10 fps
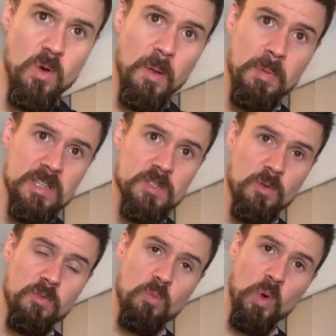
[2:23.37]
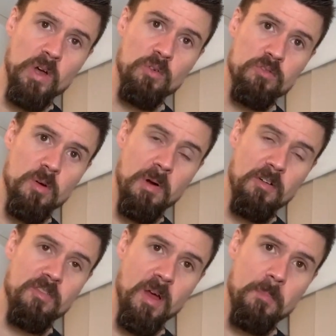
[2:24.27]
and I picked it up from Wiggle for
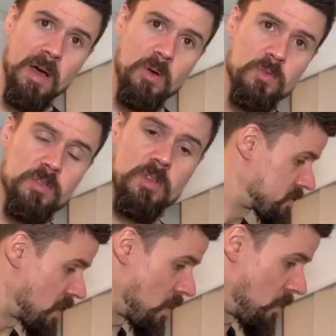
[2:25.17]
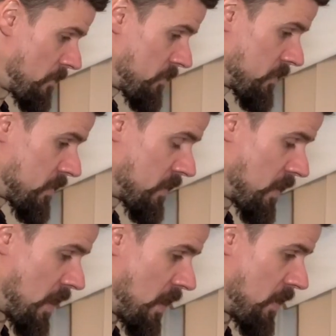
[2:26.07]
about £5. So
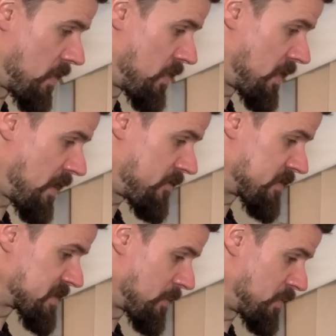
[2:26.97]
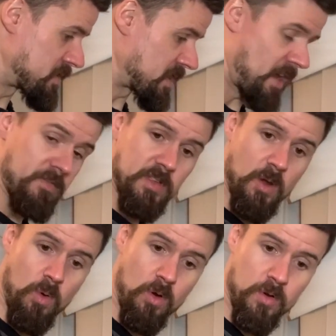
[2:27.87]
that, for example, is going to have to
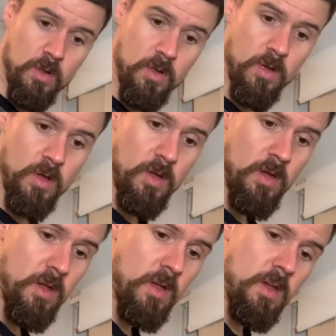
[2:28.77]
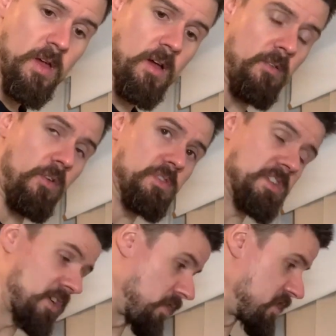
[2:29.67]
go on. I've
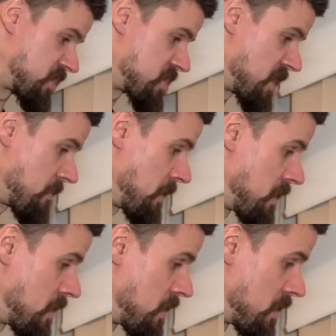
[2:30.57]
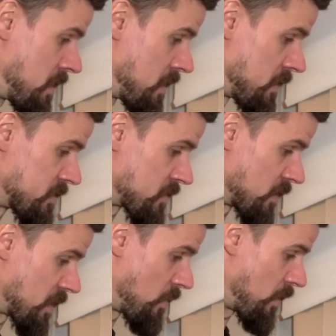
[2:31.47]
obviously got this shim that's got to
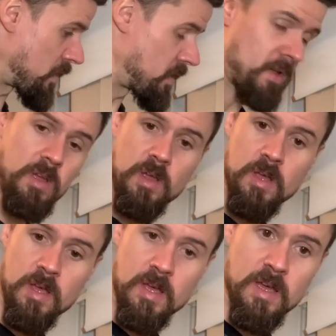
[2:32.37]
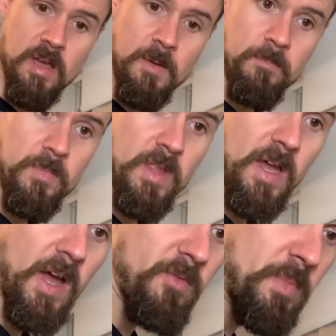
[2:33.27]
go on.
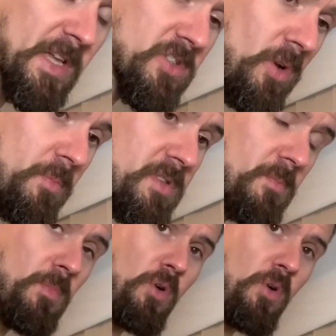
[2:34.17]
I have picked up some more